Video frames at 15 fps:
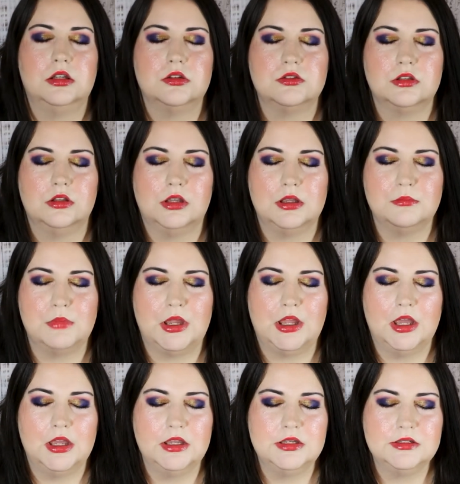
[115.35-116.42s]
here's a look at my
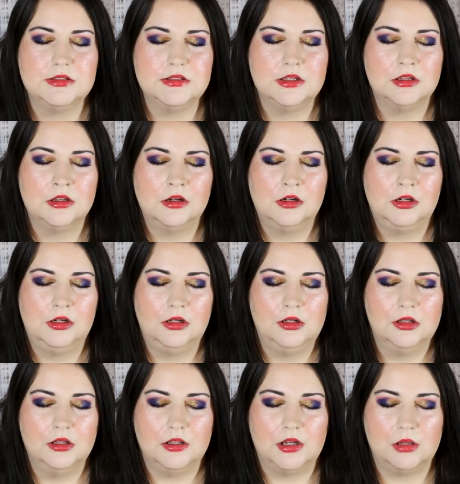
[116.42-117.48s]
eyes.
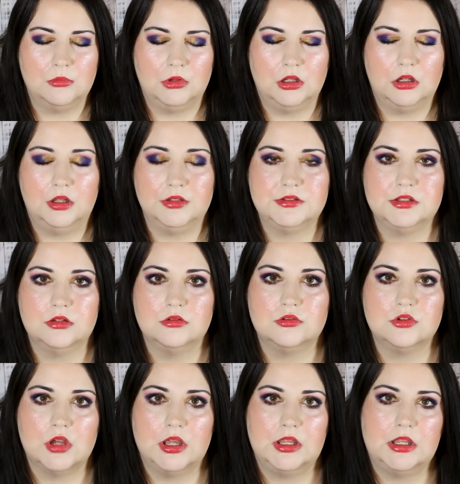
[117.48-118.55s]
I will also
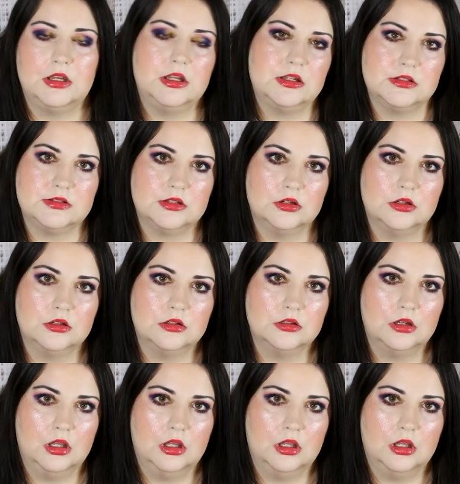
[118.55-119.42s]
try and insert